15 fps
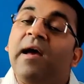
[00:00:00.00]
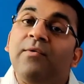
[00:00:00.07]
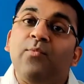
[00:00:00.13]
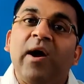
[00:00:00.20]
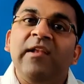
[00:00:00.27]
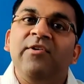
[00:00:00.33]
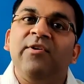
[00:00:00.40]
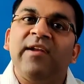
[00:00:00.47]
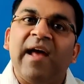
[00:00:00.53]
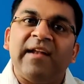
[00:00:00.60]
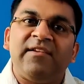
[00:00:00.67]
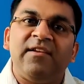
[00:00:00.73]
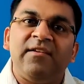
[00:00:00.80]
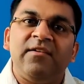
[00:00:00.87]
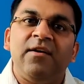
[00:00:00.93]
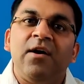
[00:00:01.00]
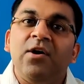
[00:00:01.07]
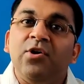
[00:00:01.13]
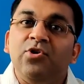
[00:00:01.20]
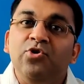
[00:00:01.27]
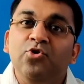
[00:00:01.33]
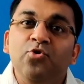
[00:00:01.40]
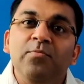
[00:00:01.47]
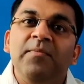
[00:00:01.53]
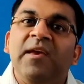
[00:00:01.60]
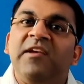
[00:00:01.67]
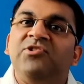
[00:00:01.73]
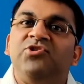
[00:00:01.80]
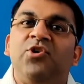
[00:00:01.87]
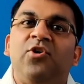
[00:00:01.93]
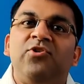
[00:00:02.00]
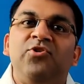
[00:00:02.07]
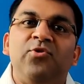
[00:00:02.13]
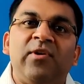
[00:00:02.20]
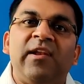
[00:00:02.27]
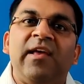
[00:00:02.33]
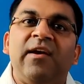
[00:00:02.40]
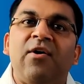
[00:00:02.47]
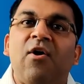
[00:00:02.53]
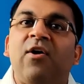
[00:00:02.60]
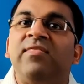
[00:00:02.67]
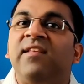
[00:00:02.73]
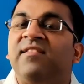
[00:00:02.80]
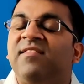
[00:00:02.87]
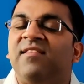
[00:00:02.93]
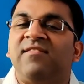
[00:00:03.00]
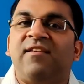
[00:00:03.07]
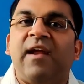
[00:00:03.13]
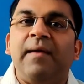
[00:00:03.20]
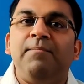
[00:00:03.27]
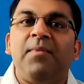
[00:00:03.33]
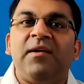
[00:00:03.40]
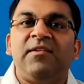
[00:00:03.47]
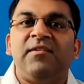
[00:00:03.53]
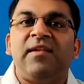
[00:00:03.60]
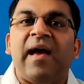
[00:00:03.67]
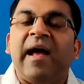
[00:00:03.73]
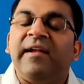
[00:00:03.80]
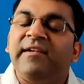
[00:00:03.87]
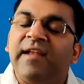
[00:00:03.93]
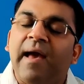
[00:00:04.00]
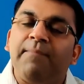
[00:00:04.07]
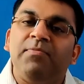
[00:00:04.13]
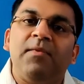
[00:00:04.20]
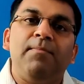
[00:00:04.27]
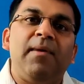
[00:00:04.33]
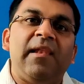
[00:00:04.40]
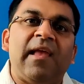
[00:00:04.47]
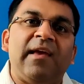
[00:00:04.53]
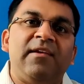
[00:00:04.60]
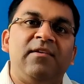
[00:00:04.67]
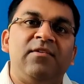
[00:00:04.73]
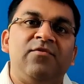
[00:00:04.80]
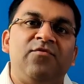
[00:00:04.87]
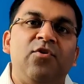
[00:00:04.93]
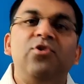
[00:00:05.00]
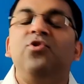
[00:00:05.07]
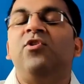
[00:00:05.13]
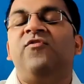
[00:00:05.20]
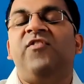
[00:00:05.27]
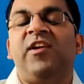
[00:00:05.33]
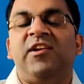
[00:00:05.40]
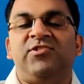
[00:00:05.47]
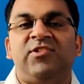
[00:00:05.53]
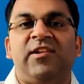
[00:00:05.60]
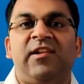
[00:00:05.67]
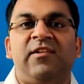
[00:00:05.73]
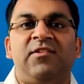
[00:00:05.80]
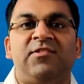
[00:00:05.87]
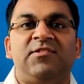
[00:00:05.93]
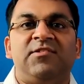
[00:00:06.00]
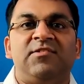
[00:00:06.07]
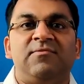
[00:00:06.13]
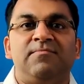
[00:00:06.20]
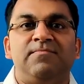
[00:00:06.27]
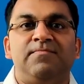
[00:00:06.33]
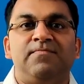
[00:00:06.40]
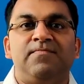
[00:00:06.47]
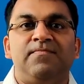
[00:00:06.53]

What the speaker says: And while you're at it, do make sure you click on that subscribe button and tap the bell icon for notification alerts.